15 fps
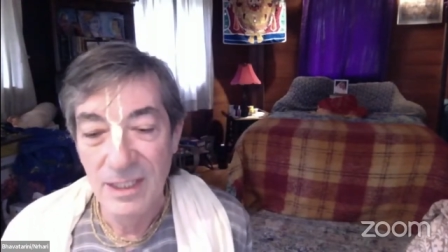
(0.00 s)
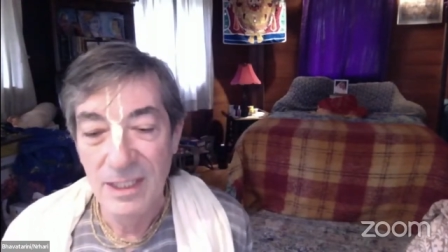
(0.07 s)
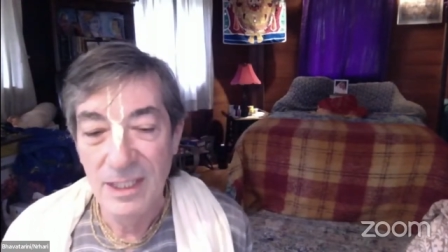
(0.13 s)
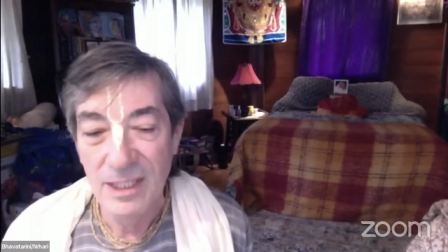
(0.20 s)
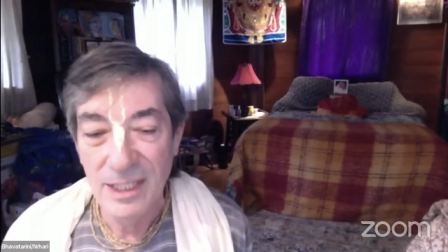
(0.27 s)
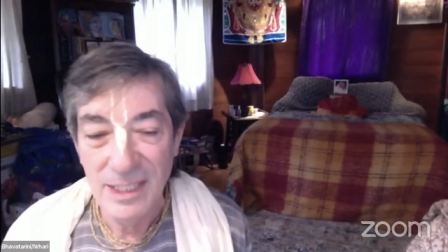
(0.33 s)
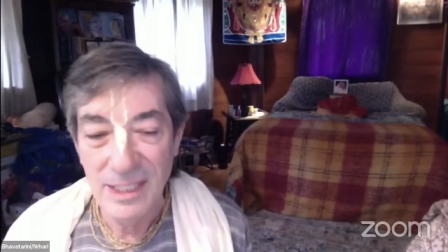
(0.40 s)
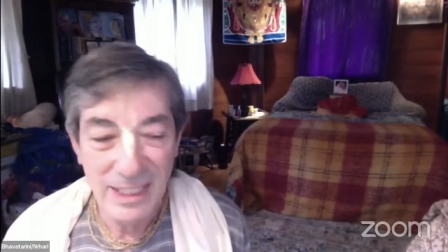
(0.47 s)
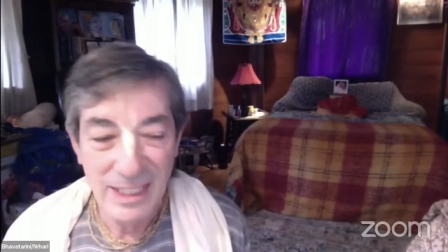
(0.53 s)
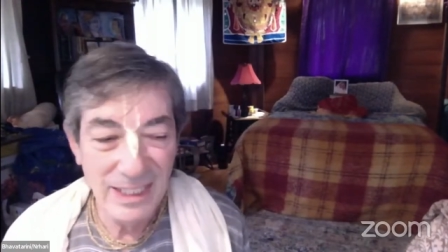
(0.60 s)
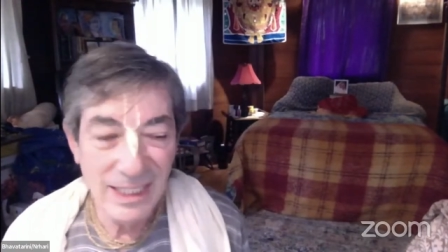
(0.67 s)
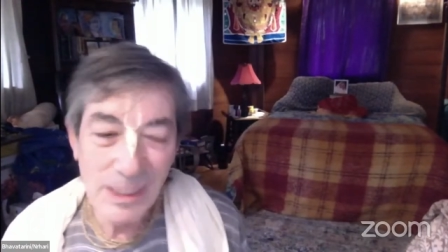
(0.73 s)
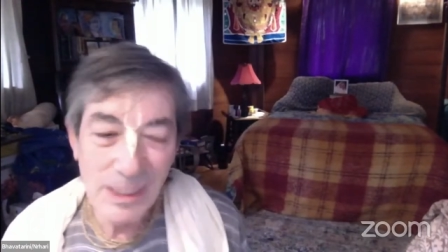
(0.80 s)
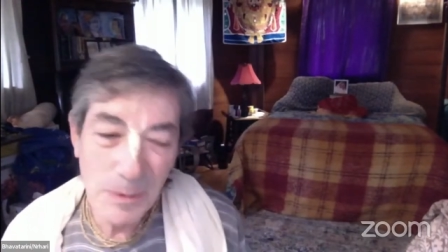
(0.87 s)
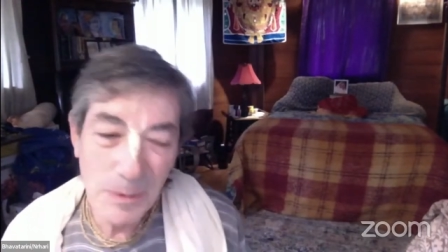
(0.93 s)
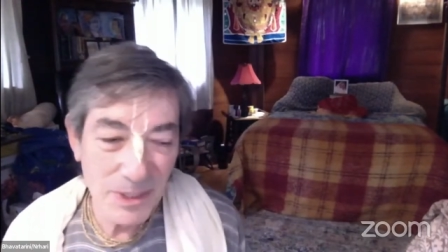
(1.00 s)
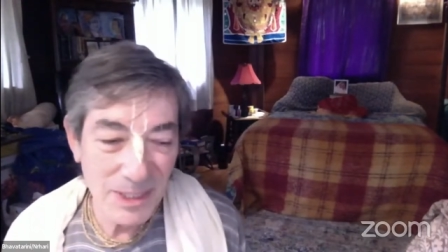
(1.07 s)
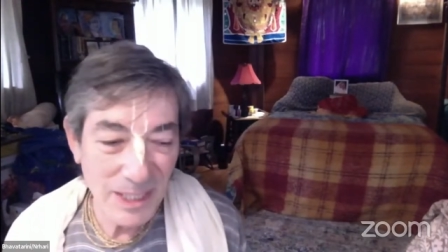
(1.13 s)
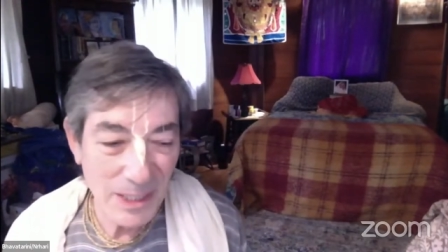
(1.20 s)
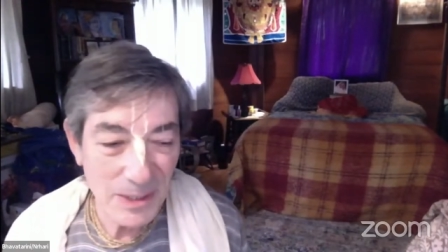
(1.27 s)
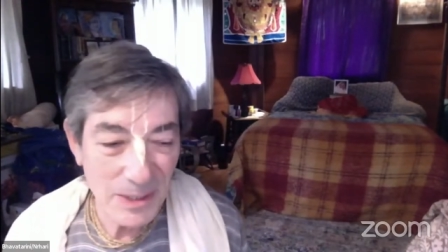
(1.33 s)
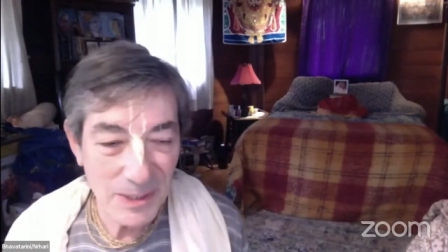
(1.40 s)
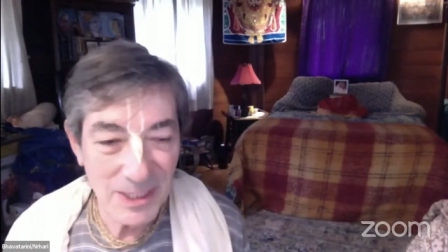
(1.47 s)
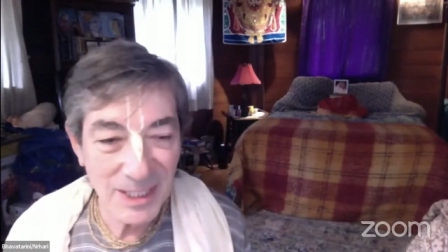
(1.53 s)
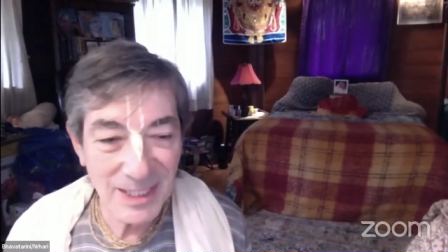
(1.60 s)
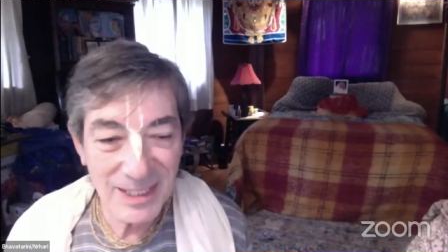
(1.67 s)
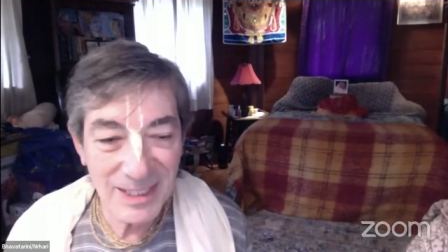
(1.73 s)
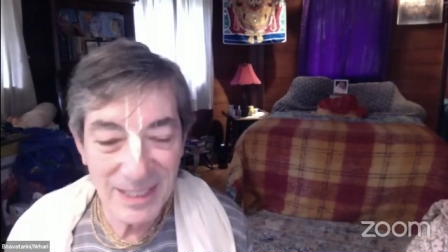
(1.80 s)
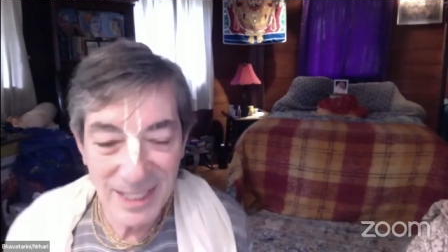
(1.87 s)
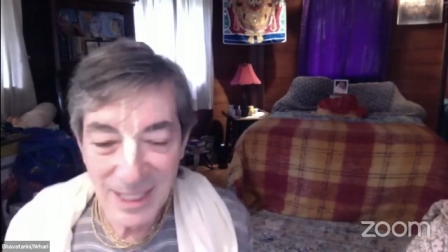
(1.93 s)
and he was kind of
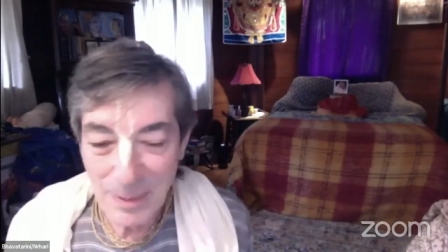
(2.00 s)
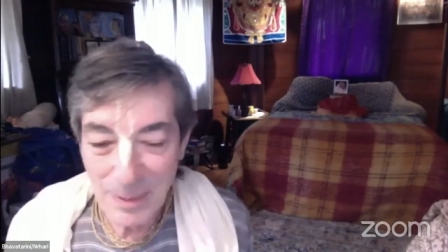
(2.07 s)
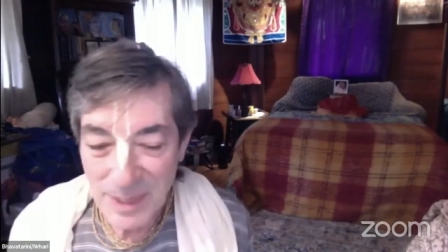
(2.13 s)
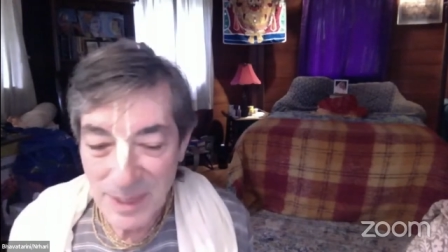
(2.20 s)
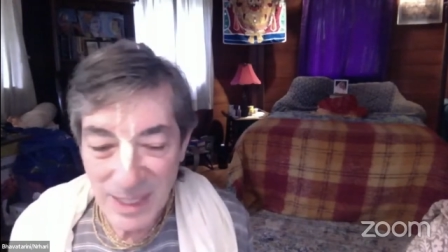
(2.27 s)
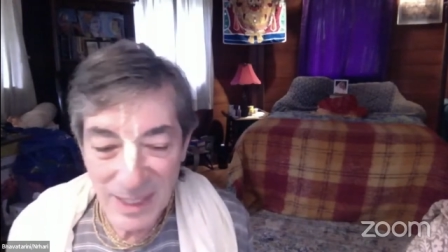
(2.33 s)
chuckling at me.